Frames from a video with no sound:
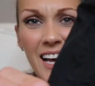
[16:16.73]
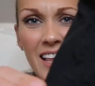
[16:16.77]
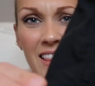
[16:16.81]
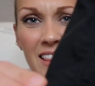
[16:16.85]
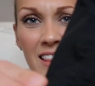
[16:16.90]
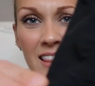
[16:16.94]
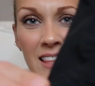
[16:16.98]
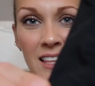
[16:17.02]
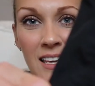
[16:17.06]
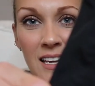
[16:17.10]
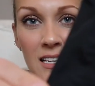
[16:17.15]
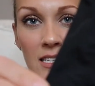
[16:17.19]

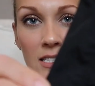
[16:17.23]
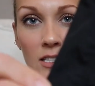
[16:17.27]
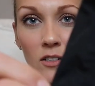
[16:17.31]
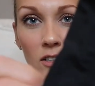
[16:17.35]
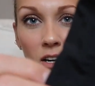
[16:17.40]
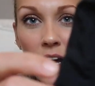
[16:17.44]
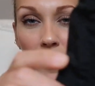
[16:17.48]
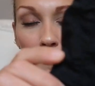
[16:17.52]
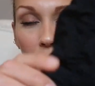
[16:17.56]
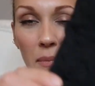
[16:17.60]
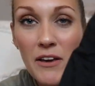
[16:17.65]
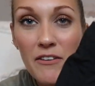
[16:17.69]
These
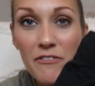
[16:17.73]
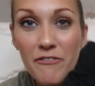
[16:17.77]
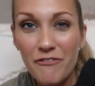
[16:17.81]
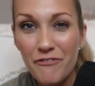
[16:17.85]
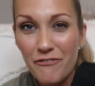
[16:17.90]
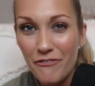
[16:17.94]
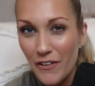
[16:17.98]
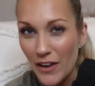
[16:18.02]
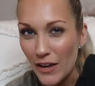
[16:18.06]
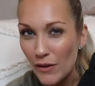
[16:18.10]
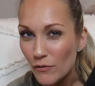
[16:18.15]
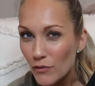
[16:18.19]
are not my
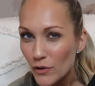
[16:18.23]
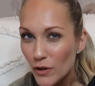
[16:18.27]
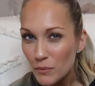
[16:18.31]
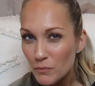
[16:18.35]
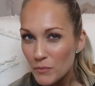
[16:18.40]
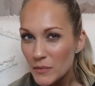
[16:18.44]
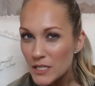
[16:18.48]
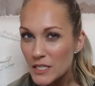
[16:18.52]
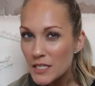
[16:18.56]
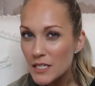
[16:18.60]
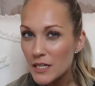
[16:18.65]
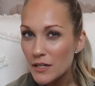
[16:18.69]

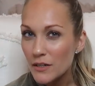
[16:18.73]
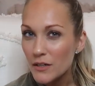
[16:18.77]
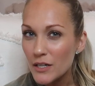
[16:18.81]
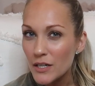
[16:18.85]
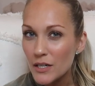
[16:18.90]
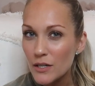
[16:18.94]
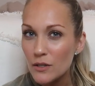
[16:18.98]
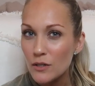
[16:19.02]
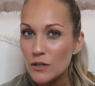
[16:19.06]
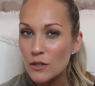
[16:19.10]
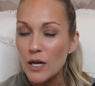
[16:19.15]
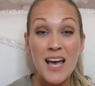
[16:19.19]
favorite
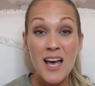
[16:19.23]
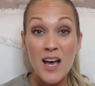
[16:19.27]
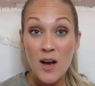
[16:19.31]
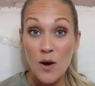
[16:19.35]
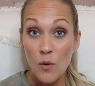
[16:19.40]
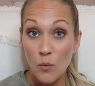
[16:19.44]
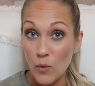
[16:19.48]
material.